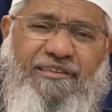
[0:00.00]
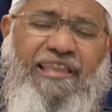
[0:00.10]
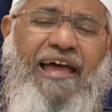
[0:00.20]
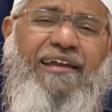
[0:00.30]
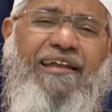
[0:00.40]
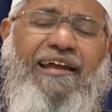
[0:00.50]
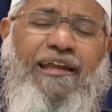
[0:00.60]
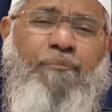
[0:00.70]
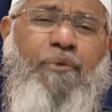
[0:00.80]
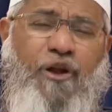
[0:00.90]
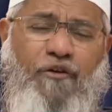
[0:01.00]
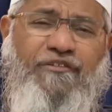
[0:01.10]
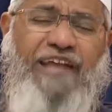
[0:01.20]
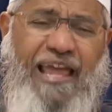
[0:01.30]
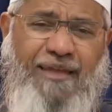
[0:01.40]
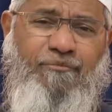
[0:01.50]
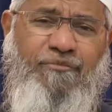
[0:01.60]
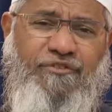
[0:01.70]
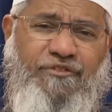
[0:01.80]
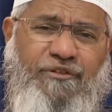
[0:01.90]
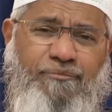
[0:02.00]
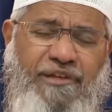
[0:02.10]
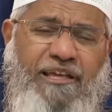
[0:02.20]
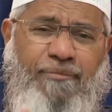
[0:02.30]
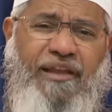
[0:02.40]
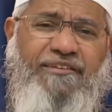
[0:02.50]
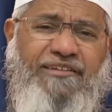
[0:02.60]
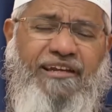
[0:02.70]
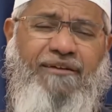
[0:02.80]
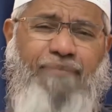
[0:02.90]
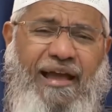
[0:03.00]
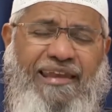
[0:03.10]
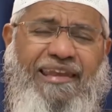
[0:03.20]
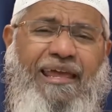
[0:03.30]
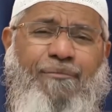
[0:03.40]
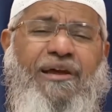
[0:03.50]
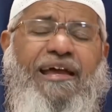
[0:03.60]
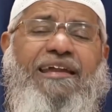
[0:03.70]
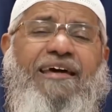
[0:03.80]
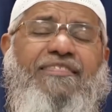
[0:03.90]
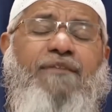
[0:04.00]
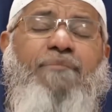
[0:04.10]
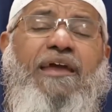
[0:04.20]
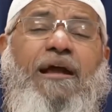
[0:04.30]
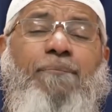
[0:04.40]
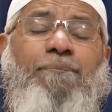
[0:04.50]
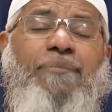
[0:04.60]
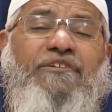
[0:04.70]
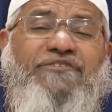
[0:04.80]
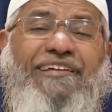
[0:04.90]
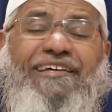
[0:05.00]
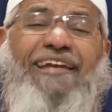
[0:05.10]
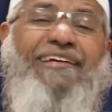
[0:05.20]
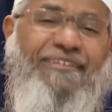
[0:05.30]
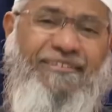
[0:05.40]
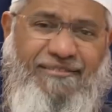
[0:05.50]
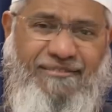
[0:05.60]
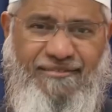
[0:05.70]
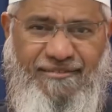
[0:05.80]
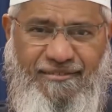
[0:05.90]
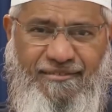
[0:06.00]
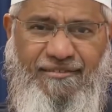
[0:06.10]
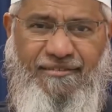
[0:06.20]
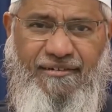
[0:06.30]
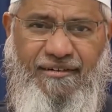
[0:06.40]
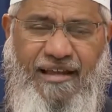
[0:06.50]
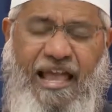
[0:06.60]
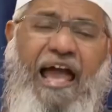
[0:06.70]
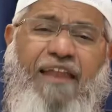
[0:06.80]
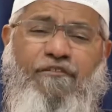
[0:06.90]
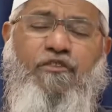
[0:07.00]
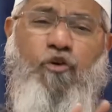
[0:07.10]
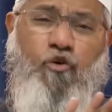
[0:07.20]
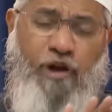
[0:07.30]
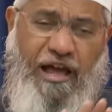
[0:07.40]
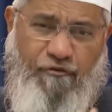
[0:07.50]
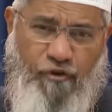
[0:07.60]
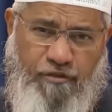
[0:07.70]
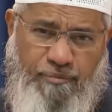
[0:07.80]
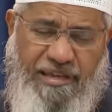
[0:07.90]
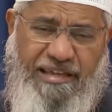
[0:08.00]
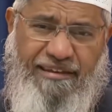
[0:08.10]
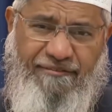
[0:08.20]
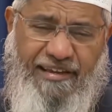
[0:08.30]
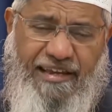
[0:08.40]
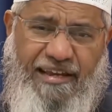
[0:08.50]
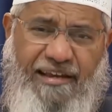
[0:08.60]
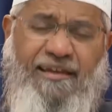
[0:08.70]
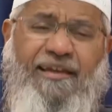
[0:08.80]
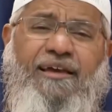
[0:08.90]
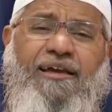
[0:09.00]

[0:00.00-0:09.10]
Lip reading: that number of times being mentioned by name doesn't make a person greater. And when the Quran was being revealed,